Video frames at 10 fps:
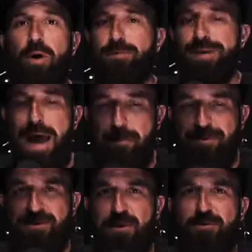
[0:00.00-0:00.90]
Welcome to
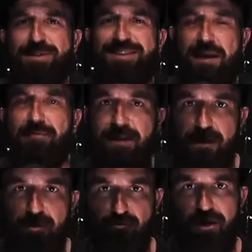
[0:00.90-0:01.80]
episode
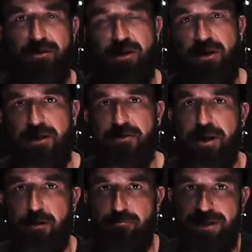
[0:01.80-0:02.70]
73 of the
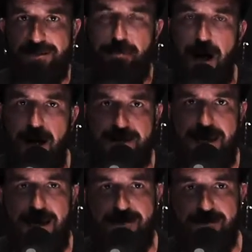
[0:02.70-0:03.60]
Clarity Compressed
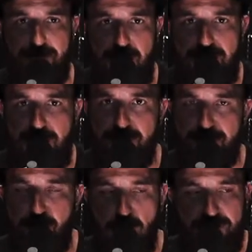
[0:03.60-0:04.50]
podcast. My name is
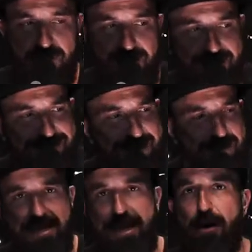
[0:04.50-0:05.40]
Paul J.
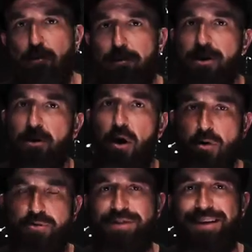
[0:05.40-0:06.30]
Daly. I will be your
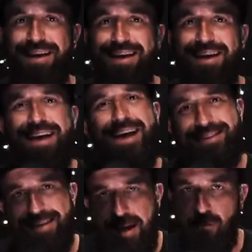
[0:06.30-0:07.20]
host.
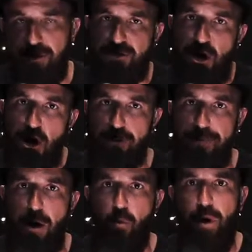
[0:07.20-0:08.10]
And today we're going to talk
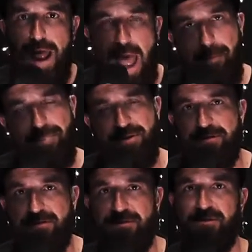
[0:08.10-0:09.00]
about what
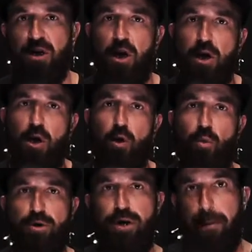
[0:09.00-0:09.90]
happens
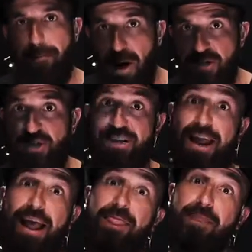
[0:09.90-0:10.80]
when you get punched
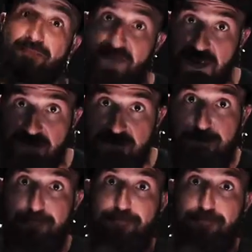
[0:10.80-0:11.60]
in the face.